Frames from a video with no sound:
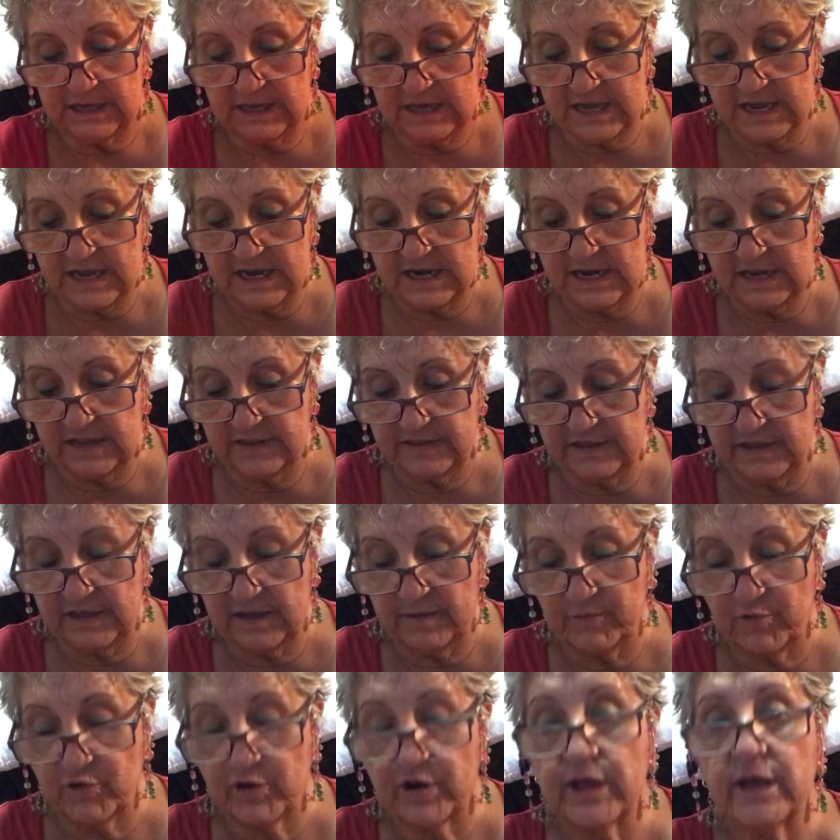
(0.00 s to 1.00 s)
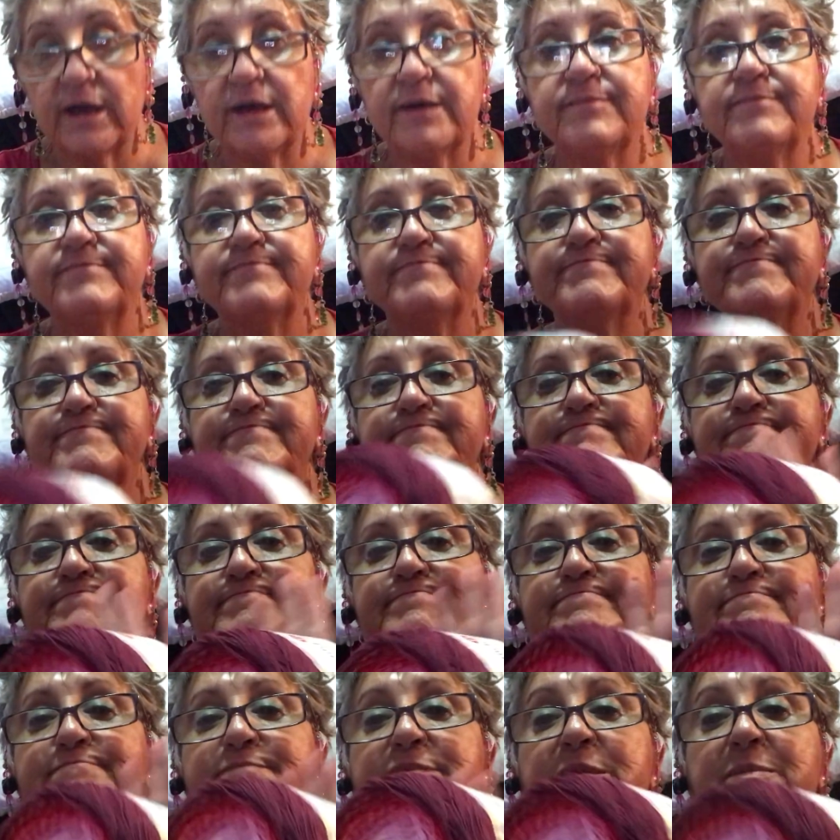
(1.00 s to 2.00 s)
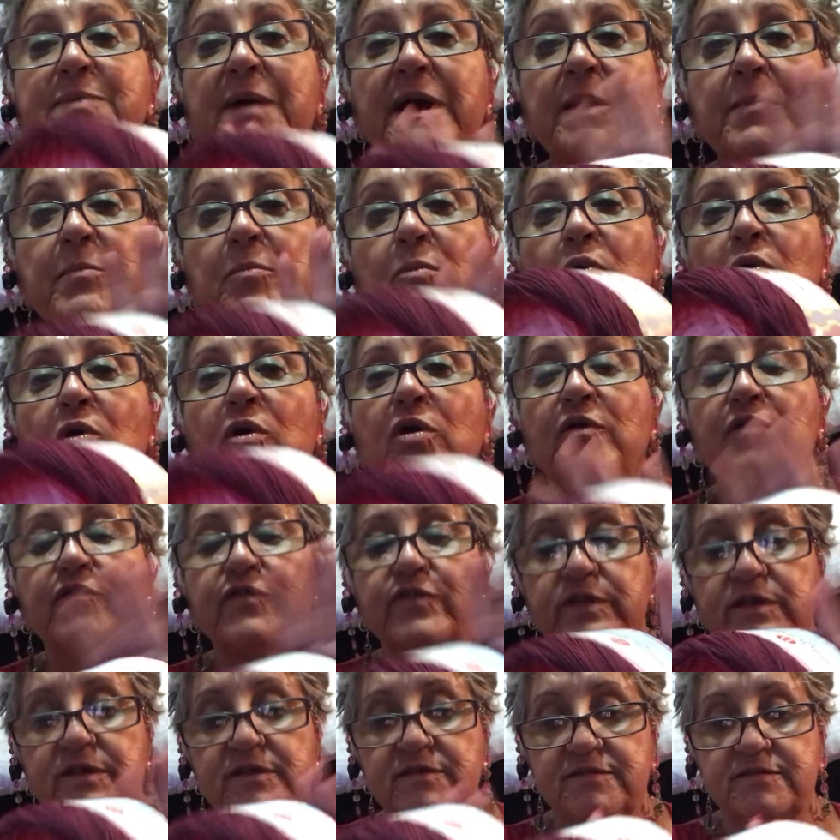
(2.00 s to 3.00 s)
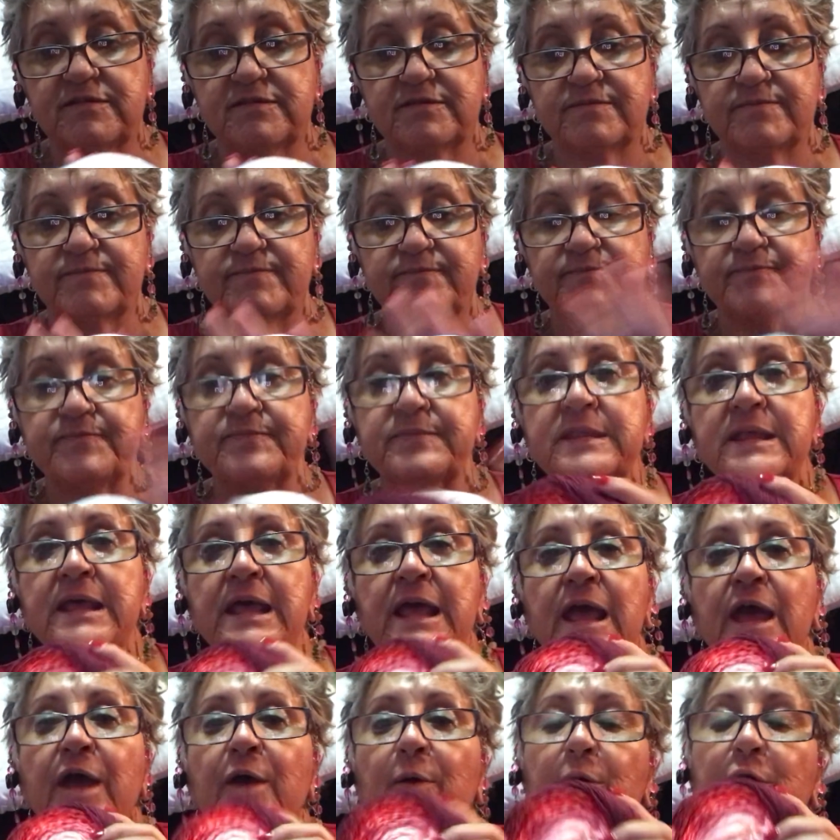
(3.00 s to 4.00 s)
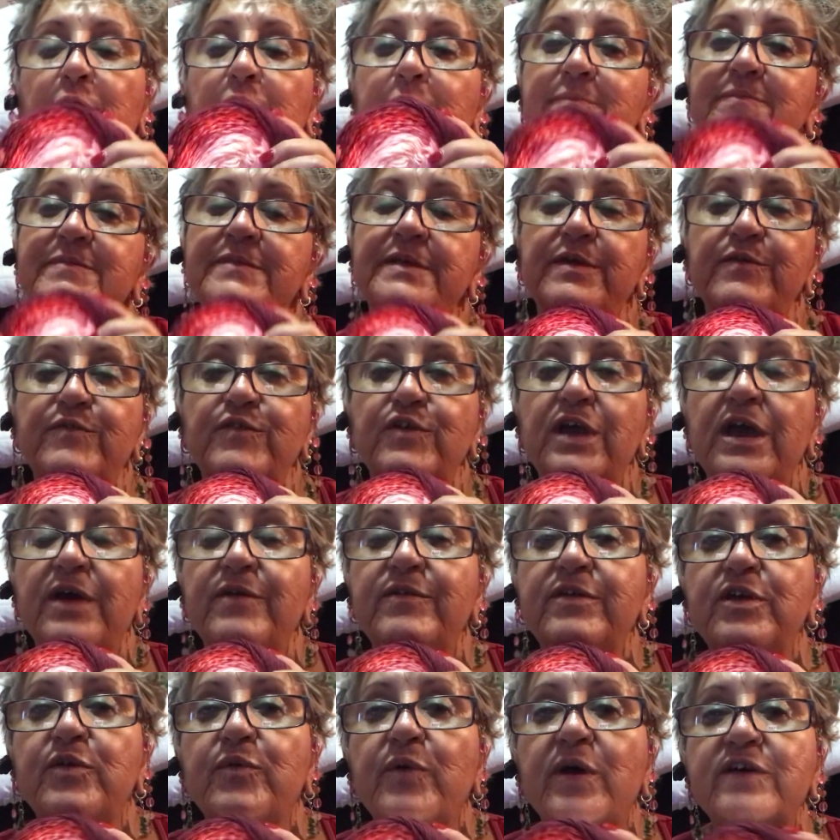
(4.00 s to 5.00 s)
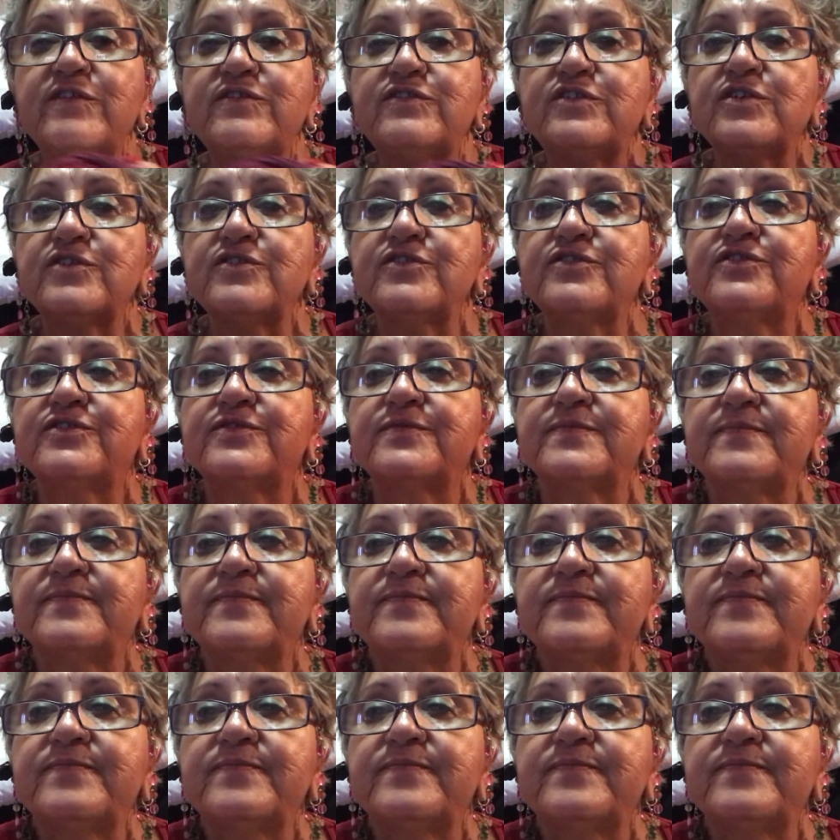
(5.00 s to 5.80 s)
And I think I'm gonna be buying more of this. Well, if you have any questions,